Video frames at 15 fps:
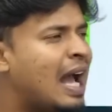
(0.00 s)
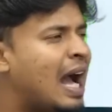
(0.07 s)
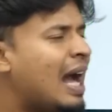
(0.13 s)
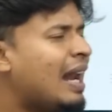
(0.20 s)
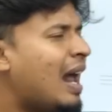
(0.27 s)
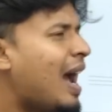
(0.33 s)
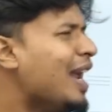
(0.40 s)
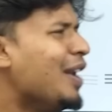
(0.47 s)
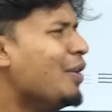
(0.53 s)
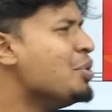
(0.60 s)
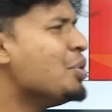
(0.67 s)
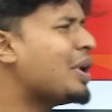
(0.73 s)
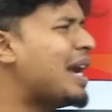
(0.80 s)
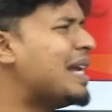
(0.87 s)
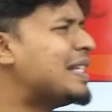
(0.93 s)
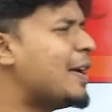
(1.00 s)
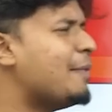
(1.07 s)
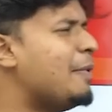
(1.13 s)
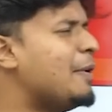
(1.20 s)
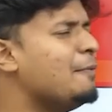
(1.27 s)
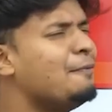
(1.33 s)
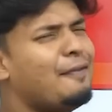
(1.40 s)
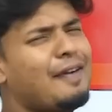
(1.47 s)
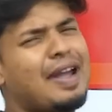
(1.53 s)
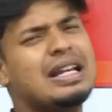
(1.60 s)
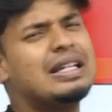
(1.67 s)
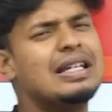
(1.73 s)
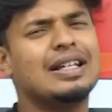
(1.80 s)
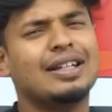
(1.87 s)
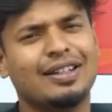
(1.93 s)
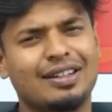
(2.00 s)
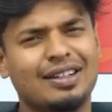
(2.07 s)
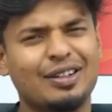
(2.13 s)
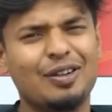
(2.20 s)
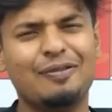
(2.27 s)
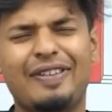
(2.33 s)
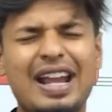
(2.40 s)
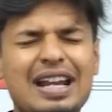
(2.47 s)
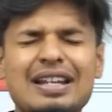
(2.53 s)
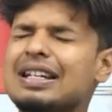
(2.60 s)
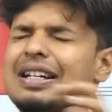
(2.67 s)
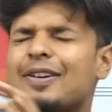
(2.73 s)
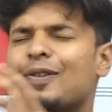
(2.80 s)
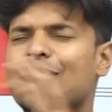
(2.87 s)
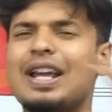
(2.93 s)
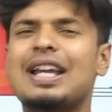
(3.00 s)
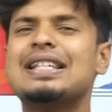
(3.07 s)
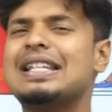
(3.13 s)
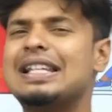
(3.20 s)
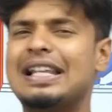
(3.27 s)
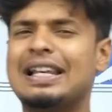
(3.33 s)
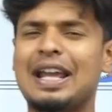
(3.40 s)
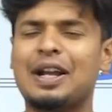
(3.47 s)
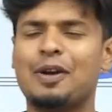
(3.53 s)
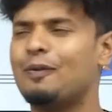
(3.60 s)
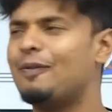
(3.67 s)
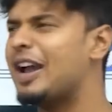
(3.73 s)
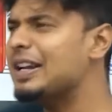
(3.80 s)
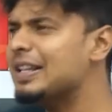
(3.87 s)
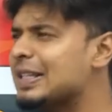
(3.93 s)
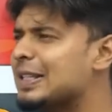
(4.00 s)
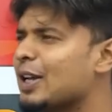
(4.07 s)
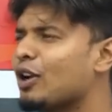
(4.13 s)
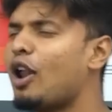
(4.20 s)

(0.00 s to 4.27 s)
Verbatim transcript: And I know you guys have been waiting, you know, waiting crazily like when is the